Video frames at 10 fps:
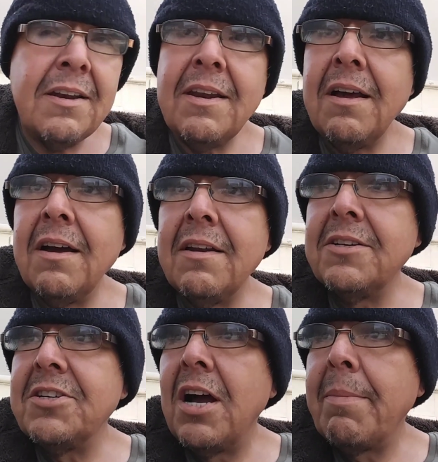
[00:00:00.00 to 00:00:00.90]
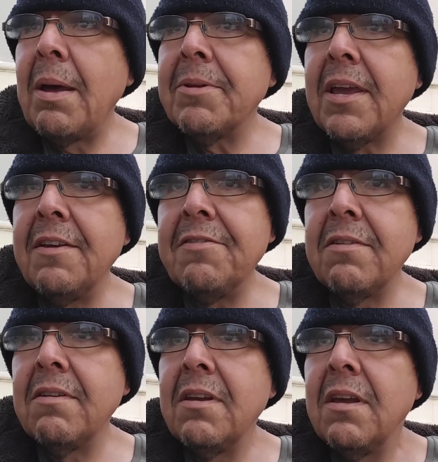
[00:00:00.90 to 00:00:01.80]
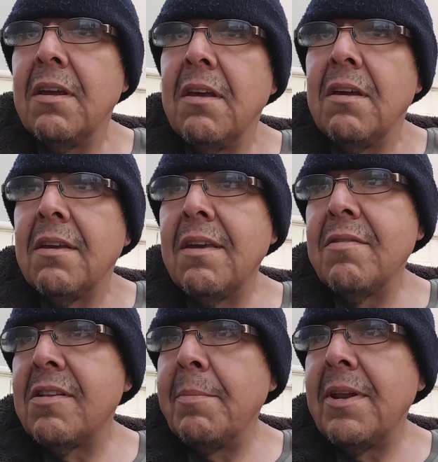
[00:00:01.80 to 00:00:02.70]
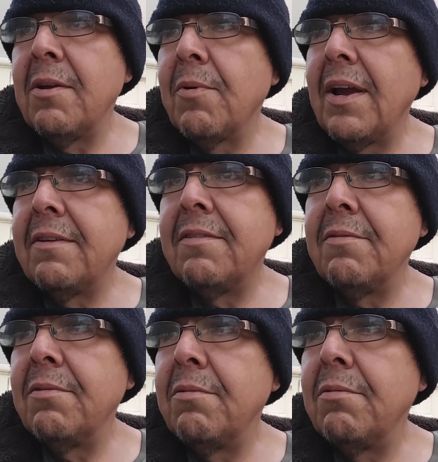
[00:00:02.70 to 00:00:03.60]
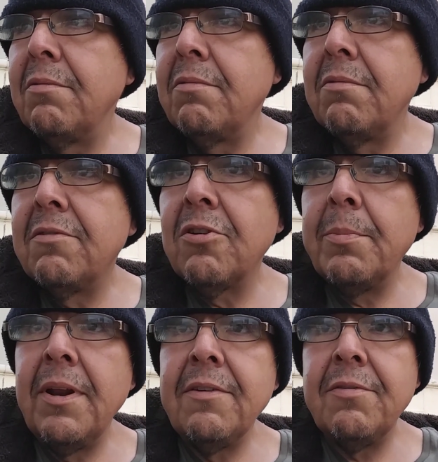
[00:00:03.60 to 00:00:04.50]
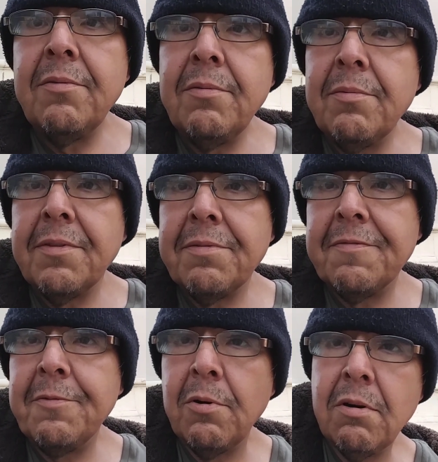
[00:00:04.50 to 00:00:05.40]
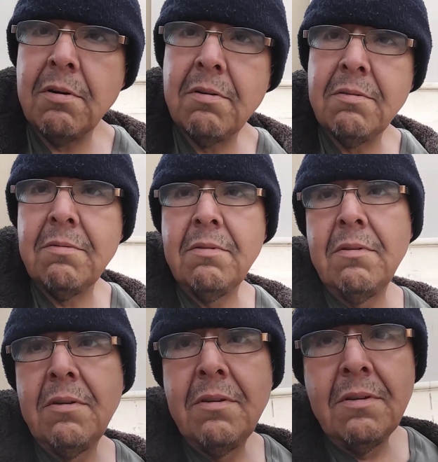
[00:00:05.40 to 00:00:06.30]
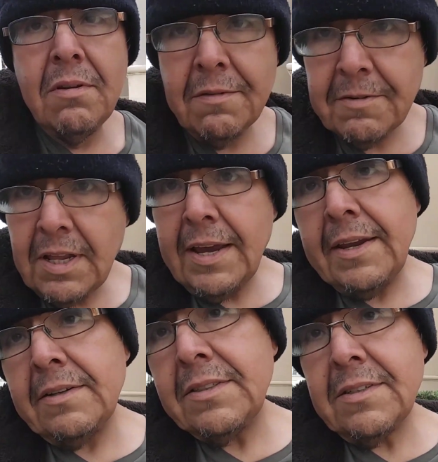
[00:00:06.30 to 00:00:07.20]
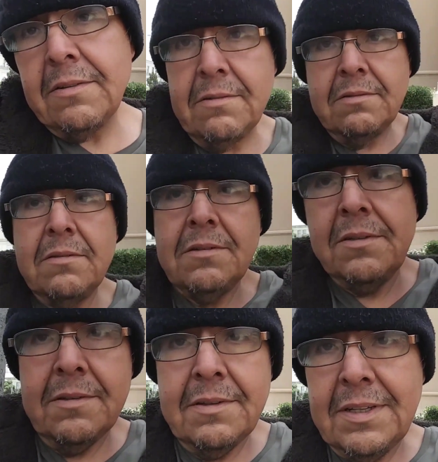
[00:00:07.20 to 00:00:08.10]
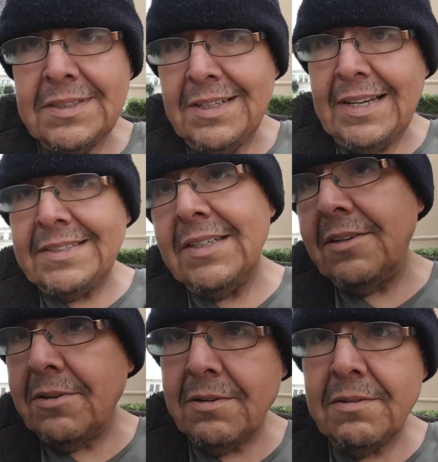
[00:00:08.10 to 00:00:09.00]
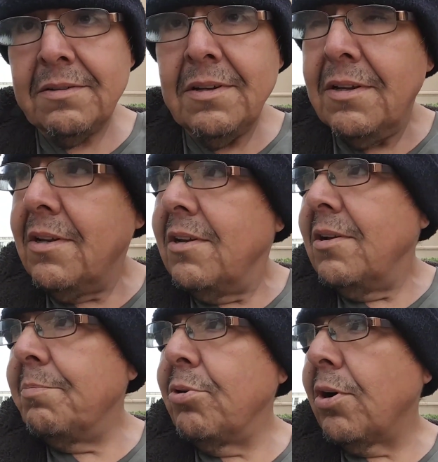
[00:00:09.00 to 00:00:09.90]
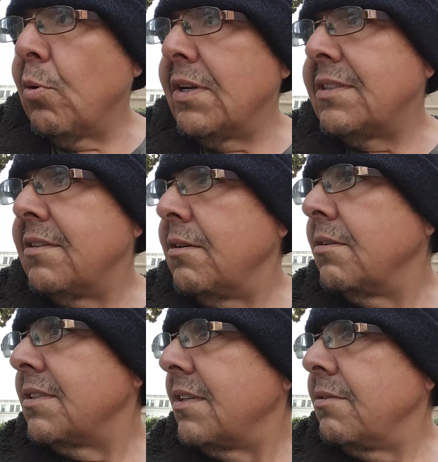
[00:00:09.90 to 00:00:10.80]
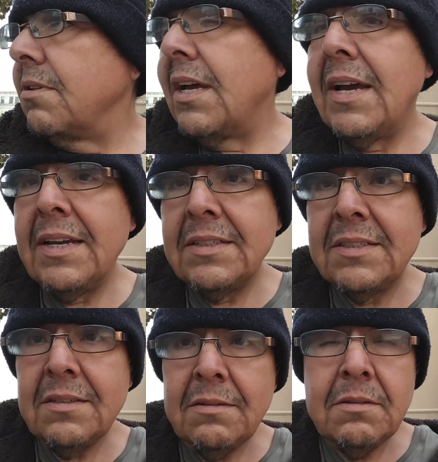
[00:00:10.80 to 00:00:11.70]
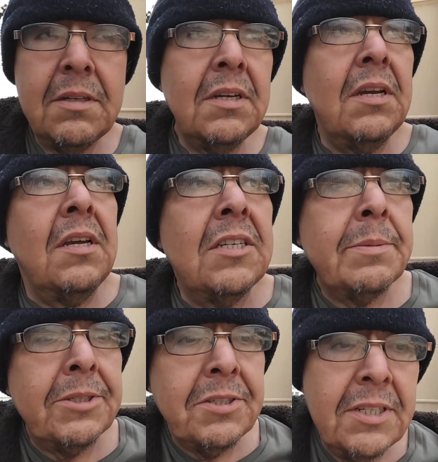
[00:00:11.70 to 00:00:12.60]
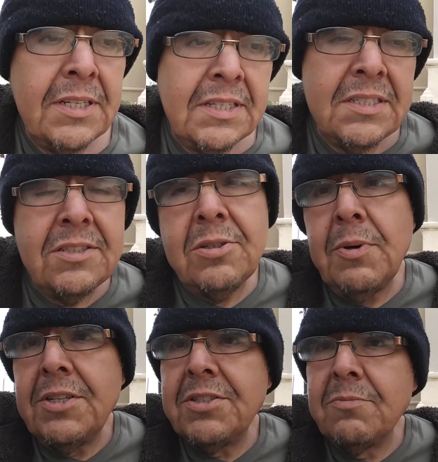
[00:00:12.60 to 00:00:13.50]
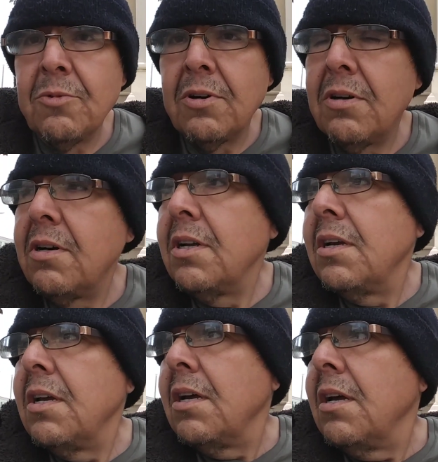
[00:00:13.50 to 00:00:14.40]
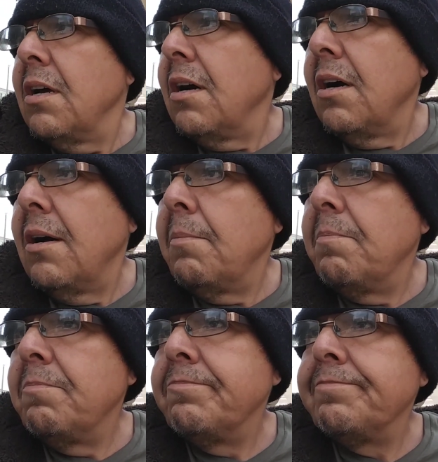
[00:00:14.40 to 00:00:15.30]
on, on a job application gives them any right to terminate you for, for lying. So that's the last thing your employer wants to know is that you lied. So, especially in this situation where um,